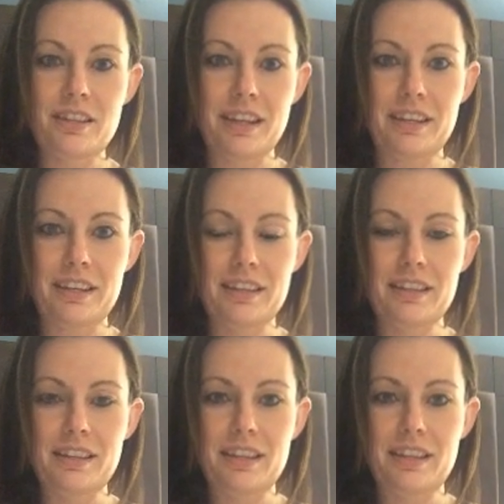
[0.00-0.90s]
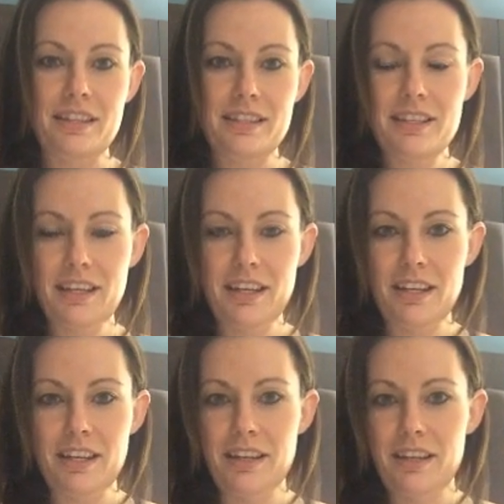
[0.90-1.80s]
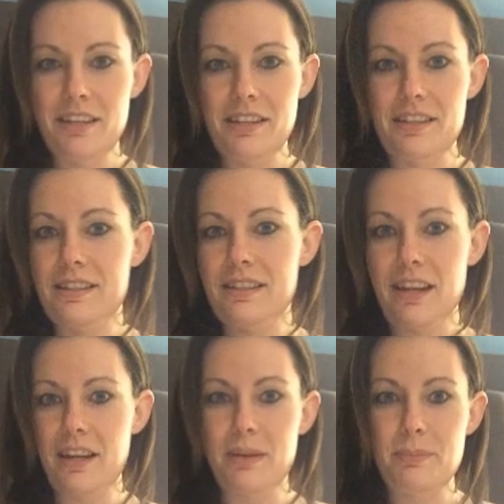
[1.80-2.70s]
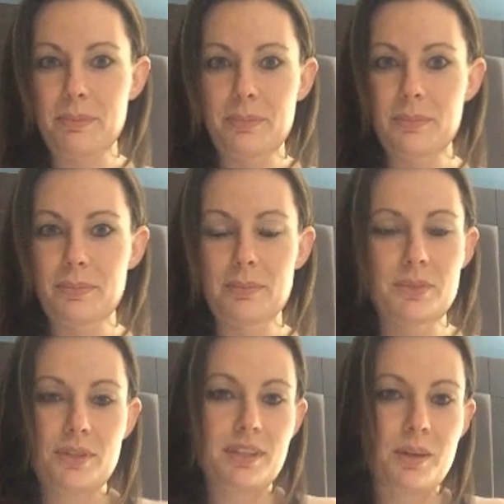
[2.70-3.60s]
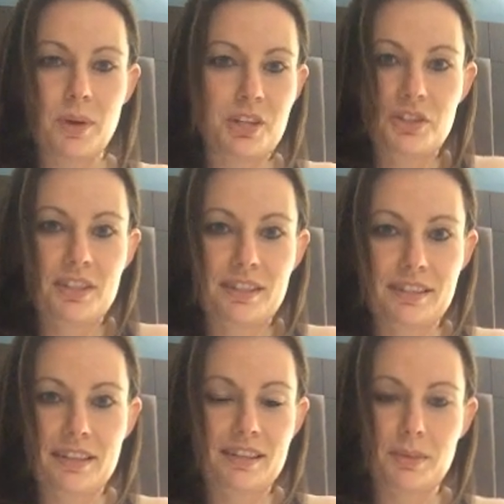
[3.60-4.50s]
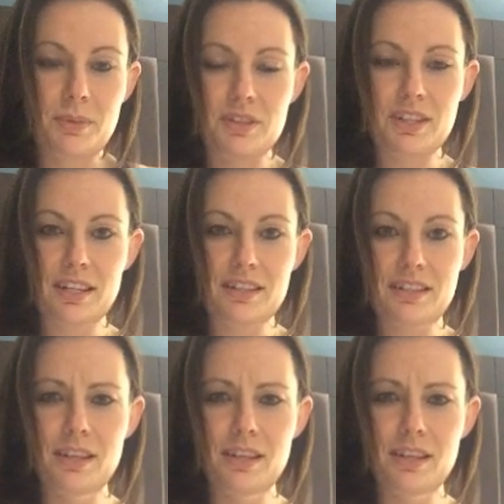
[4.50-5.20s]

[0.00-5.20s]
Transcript: like the city is set up just like Washington sets up their cities.